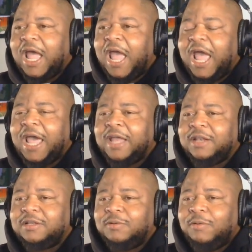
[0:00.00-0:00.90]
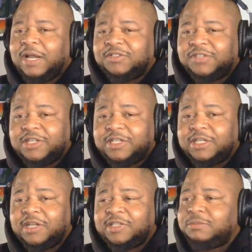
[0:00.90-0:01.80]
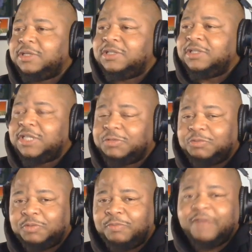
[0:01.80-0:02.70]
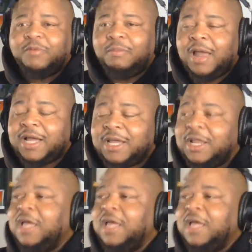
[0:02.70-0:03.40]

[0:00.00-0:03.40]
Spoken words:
and when I say she does some disrespectful blocking,